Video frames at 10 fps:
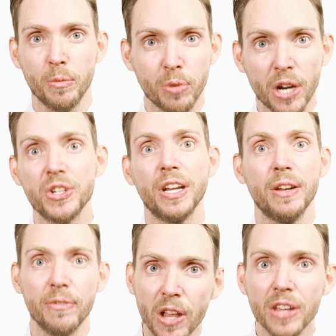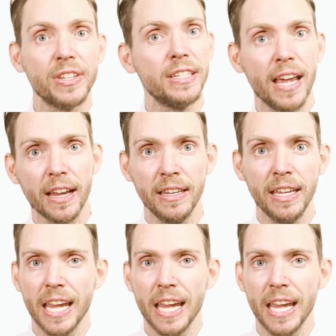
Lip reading: brushing and flossing technique.